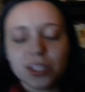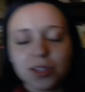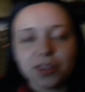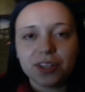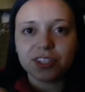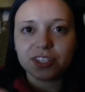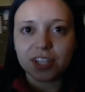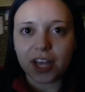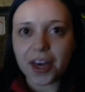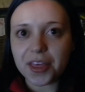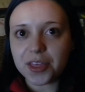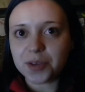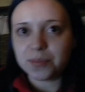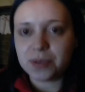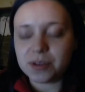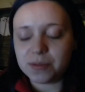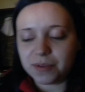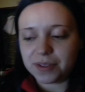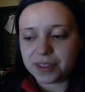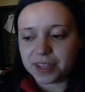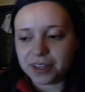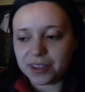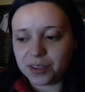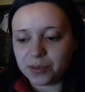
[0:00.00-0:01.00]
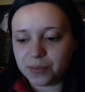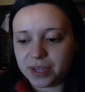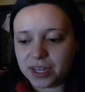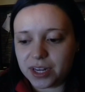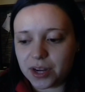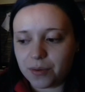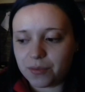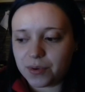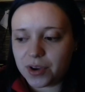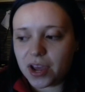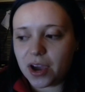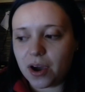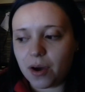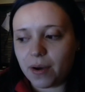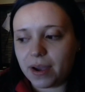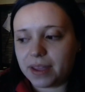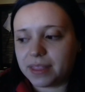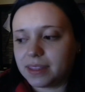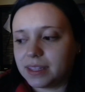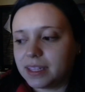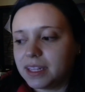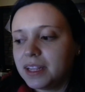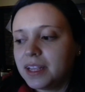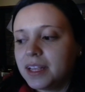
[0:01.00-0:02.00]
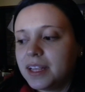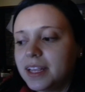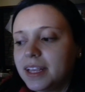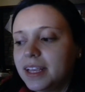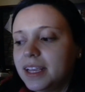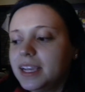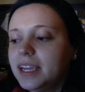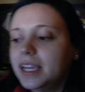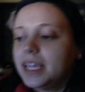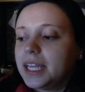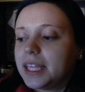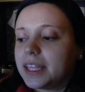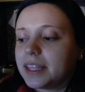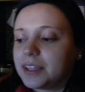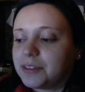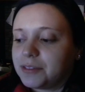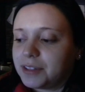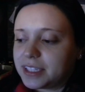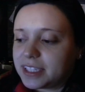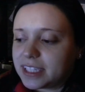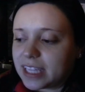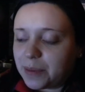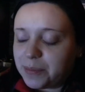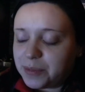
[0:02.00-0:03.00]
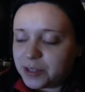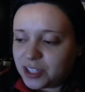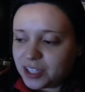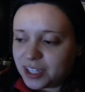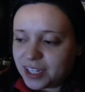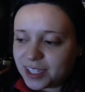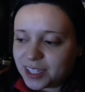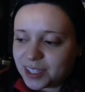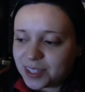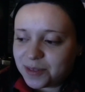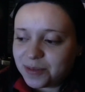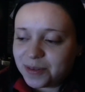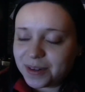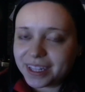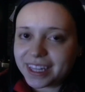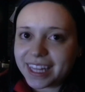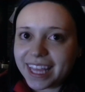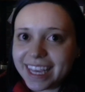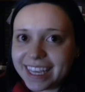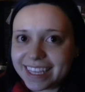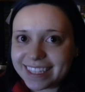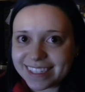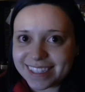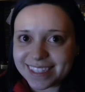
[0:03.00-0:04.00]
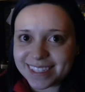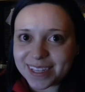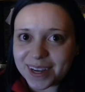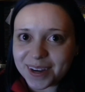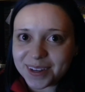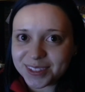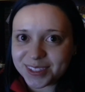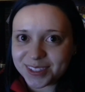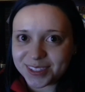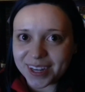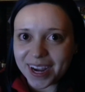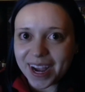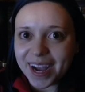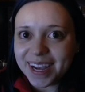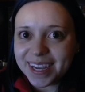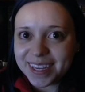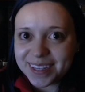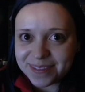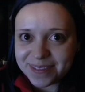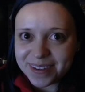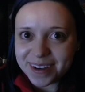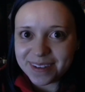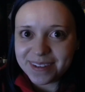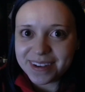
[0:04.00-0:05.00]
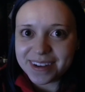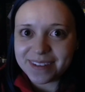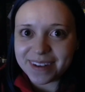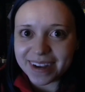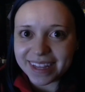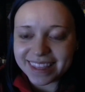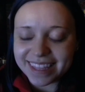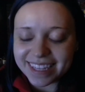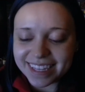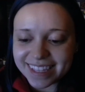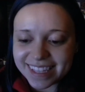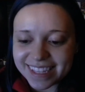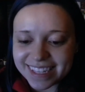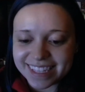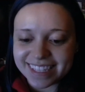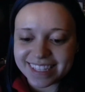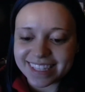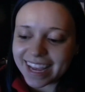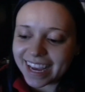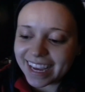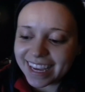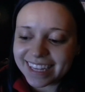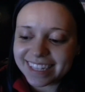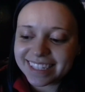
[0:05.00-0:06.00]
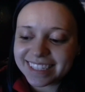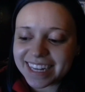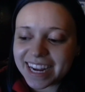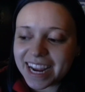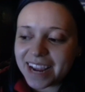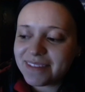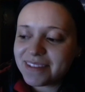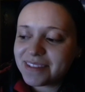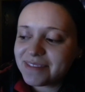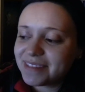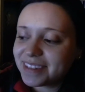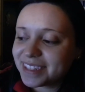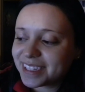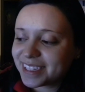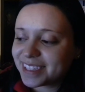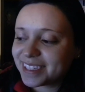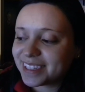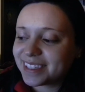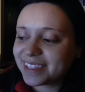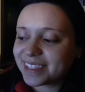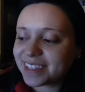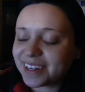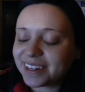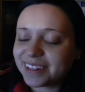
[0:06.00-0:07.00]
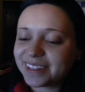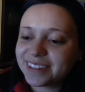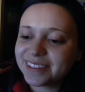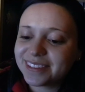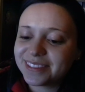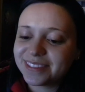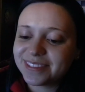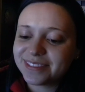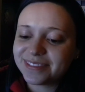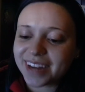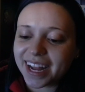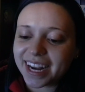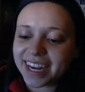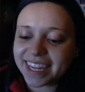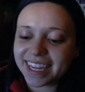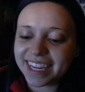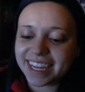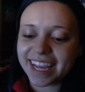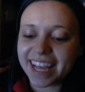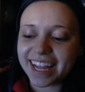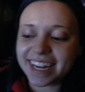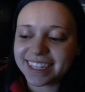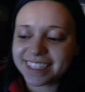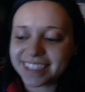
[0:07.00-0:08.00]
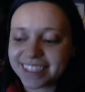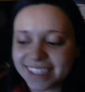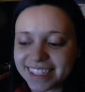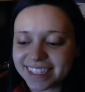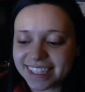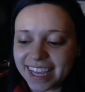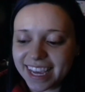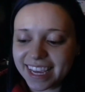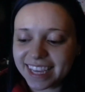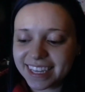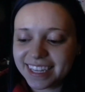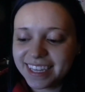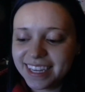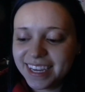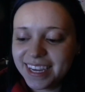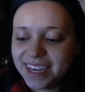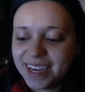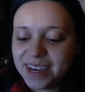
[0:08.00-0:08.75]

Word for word: So there's other people there that we don't know, and the receptionists were like so drunk when we went there the second time. It was so funny, and just like,